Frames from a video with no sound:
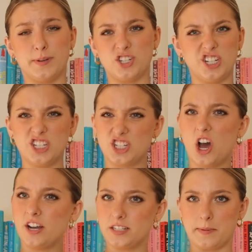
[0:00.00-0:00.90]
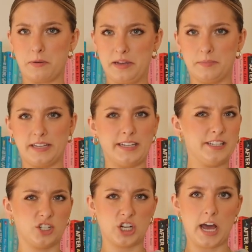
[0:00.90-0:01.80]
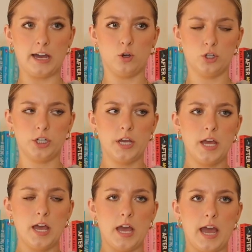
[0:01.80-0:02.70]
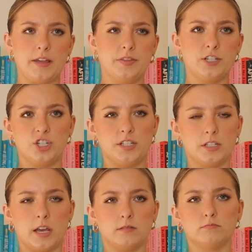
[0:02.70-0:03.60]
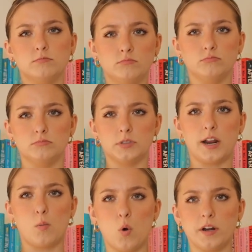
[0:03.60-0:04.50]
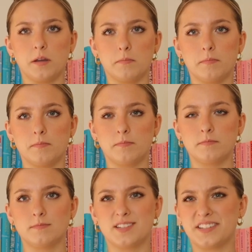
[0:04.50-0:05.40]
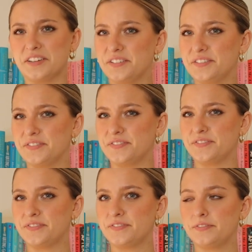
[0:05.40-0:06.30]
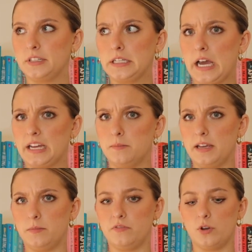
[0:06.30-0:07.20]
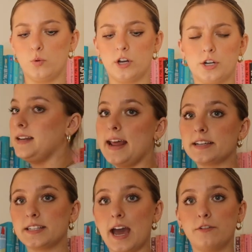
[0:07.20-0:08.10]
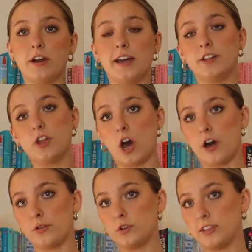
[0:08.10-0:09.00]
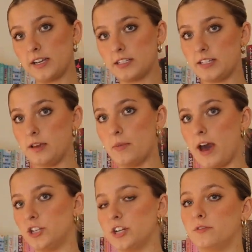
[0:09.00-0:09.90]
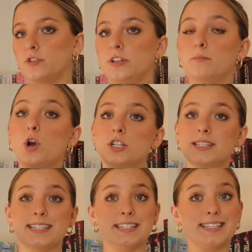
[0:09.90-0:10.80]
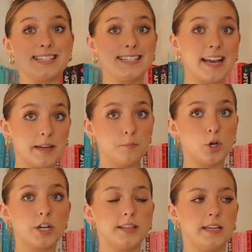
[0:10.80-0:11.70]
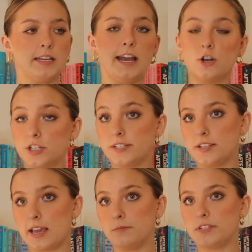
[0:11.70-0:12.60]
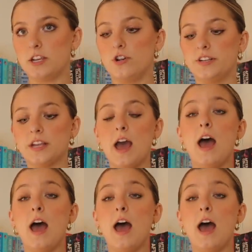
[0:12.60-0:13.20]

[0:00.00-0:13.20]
but she just talks about him like he's a child. And then she's like, but I want him. So, kind of made me feel weird. Next, I read The Hawthorne Legacy by Jennifer Lynn Barnes. This is the second book in the Inheritance Games series.